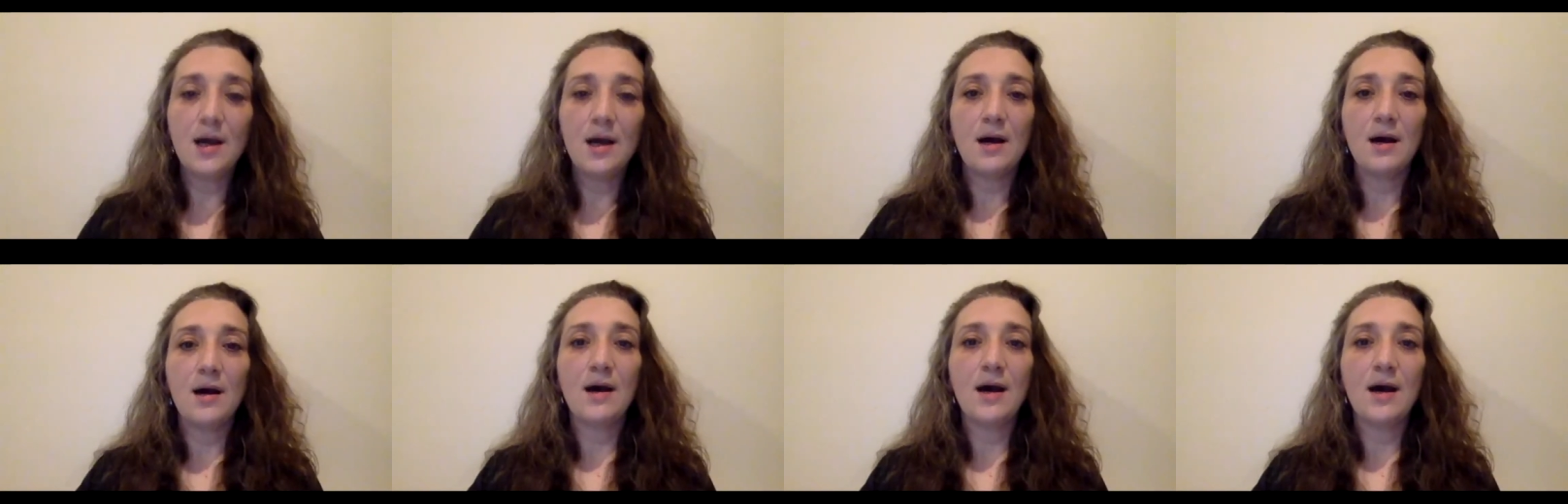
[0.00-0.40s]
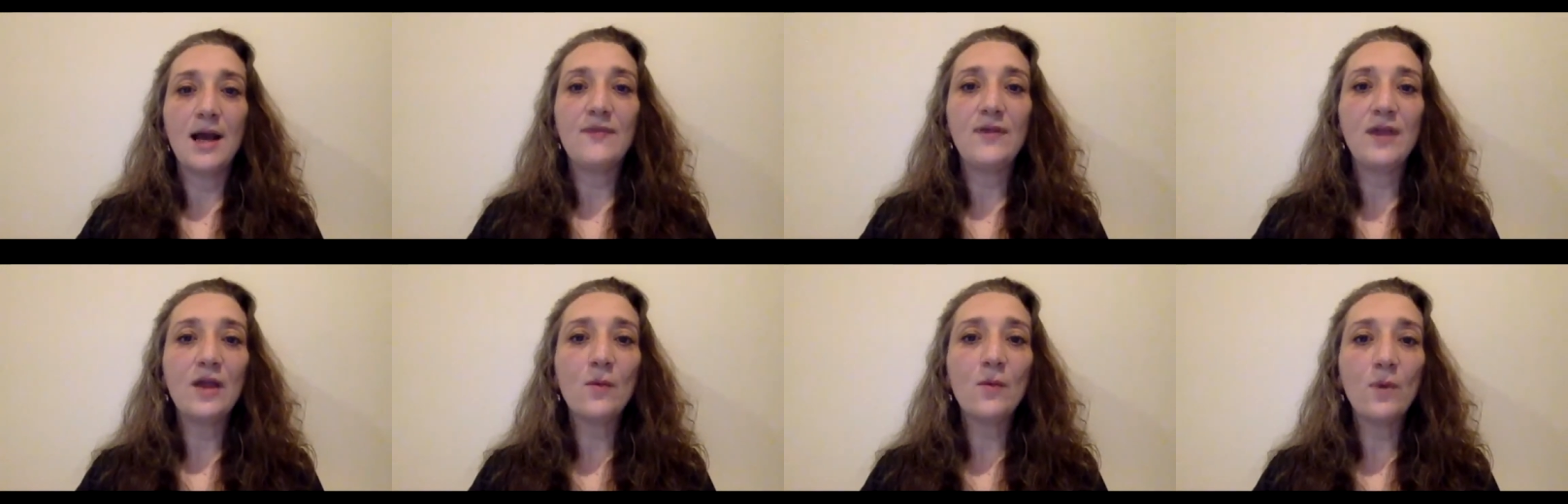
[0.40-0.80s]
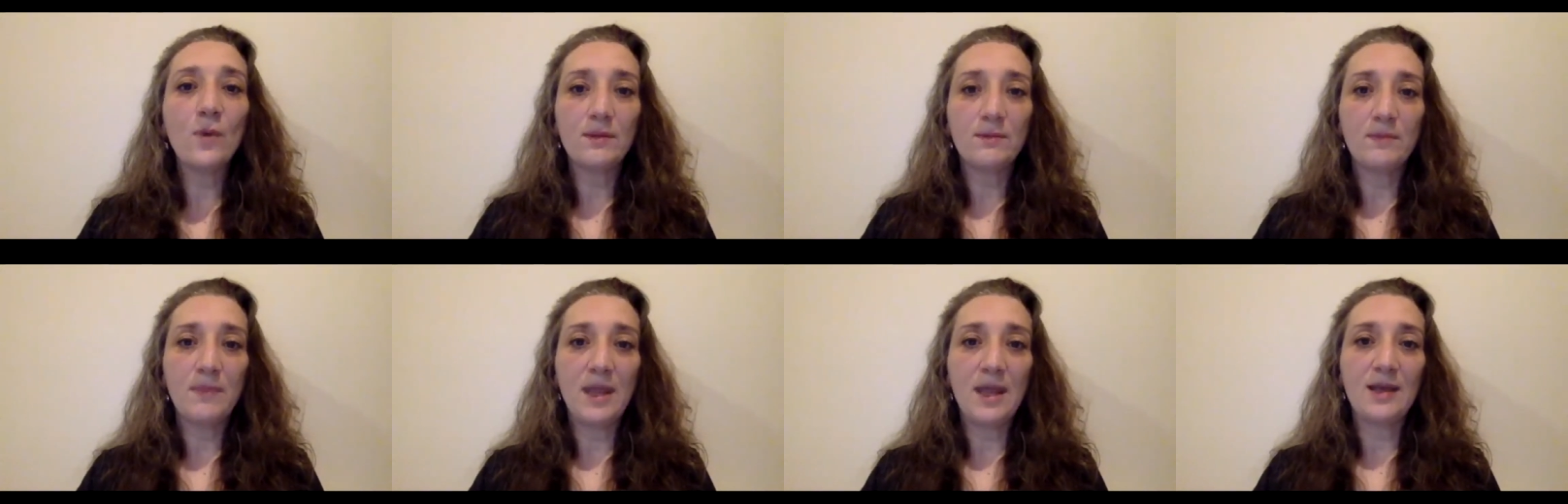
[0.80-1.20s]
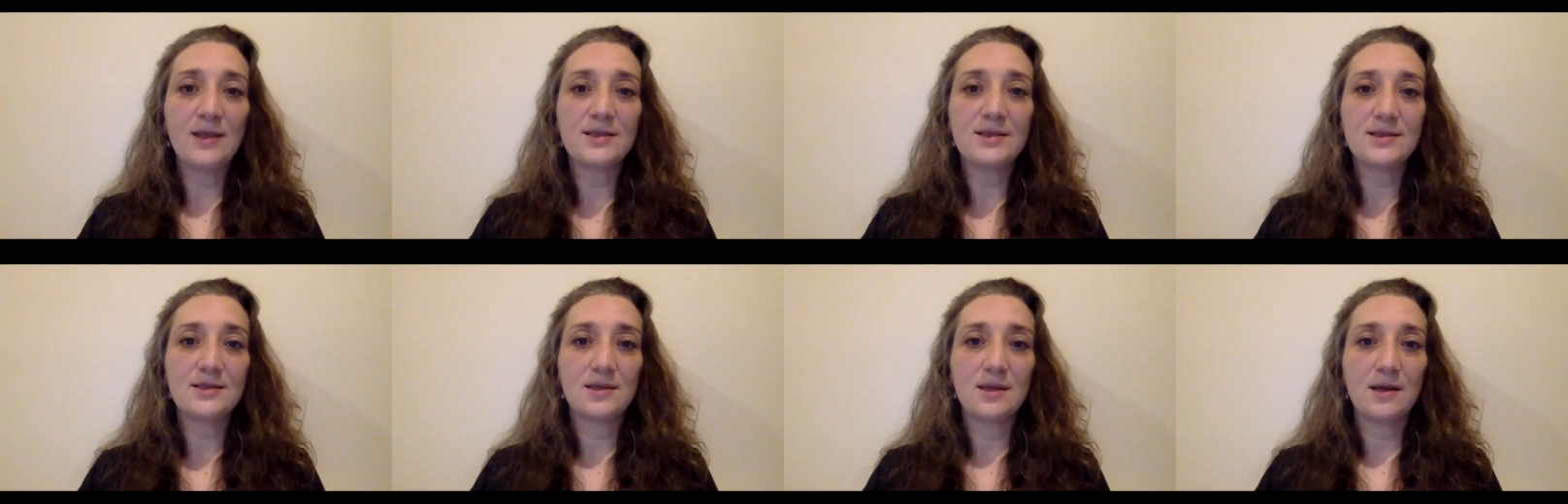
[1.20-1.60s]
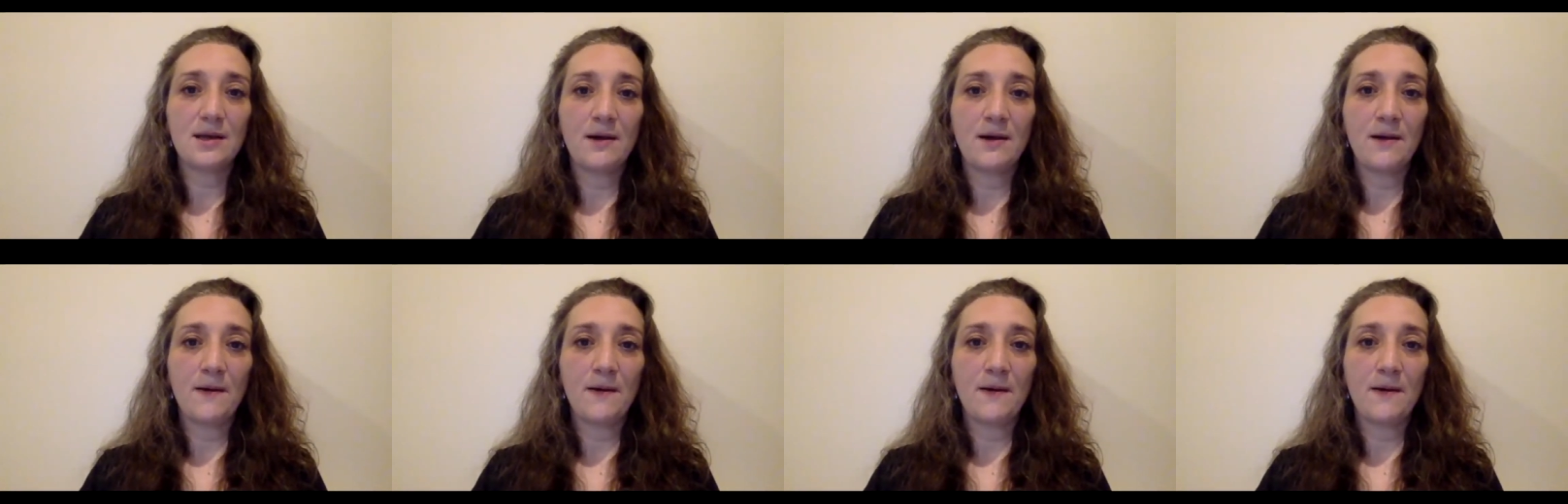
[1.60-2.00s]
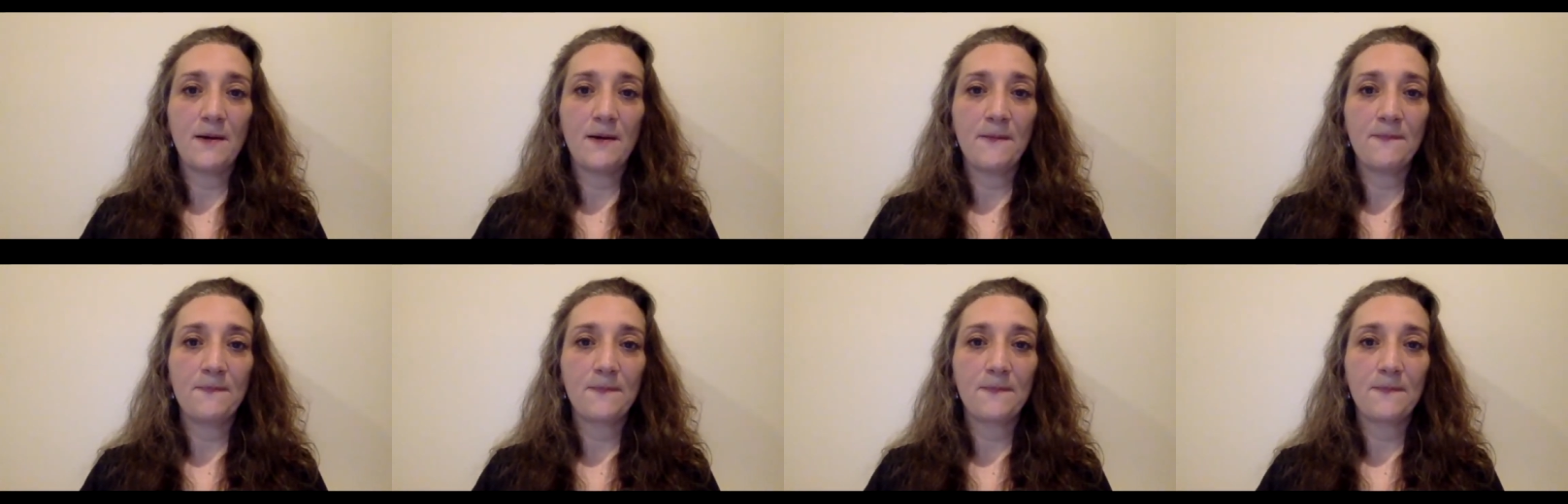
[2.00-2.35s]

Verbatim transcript: Uh, I think what makes um,